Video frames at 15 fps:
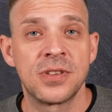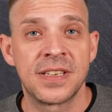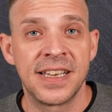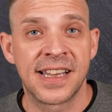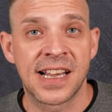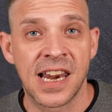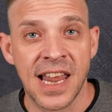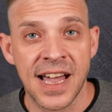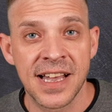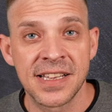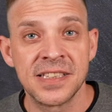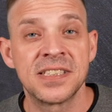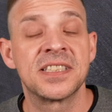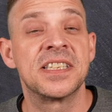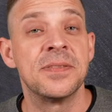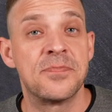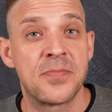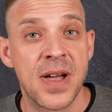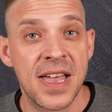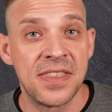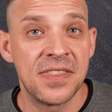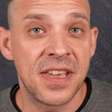declined
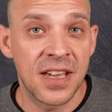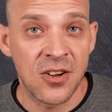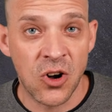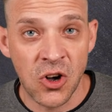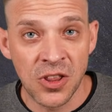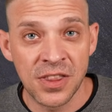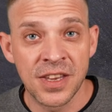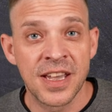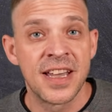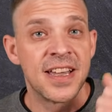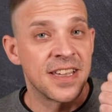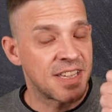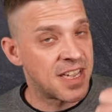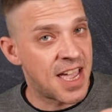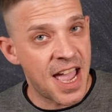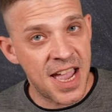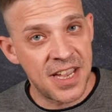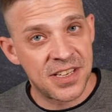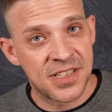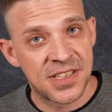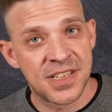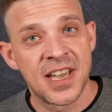depending on
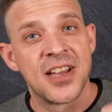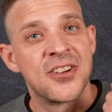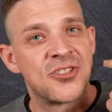case,